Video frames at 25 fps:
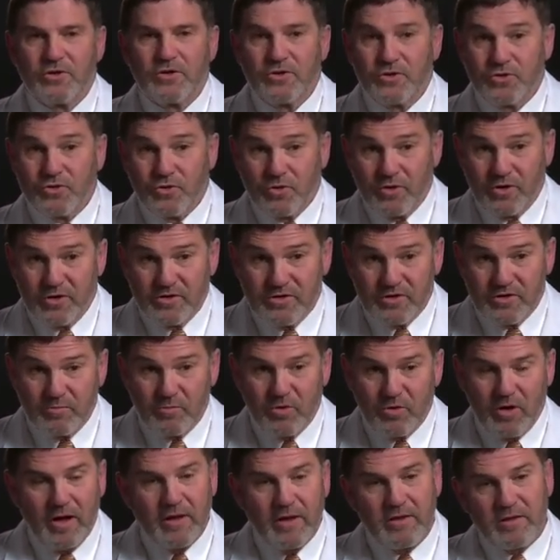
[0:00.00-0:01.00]
shortness of
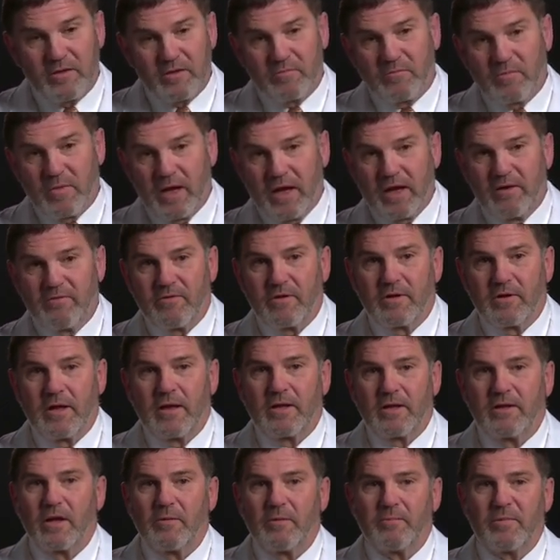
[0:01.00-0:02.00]
breath, and may even
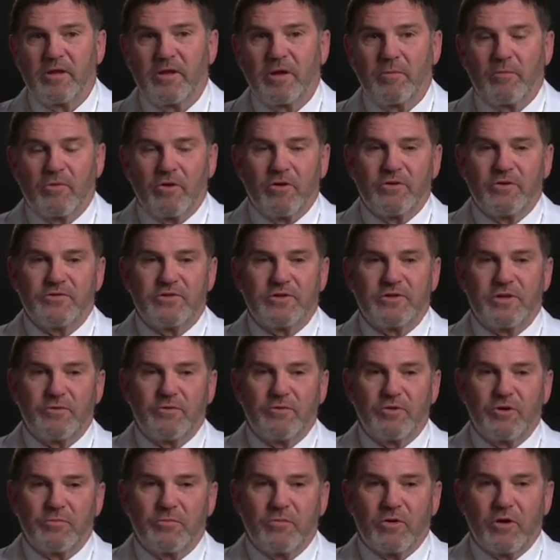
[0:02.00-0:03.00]
end up in the emergency
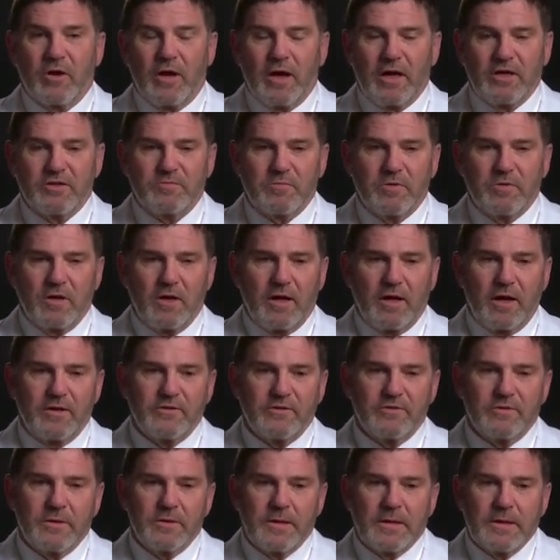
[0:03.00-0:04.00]
room or
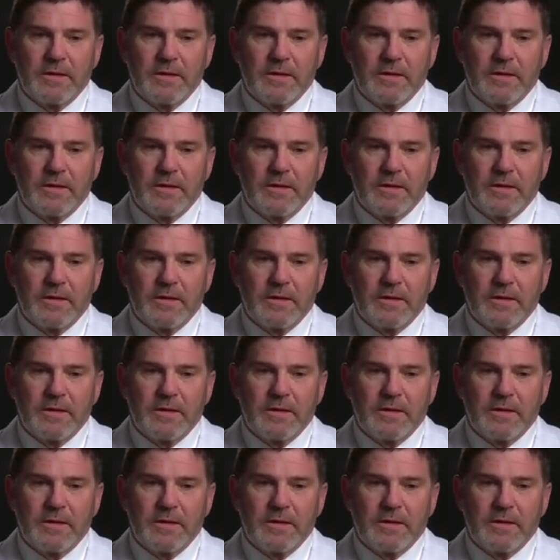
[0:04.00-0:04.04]
hospitalized.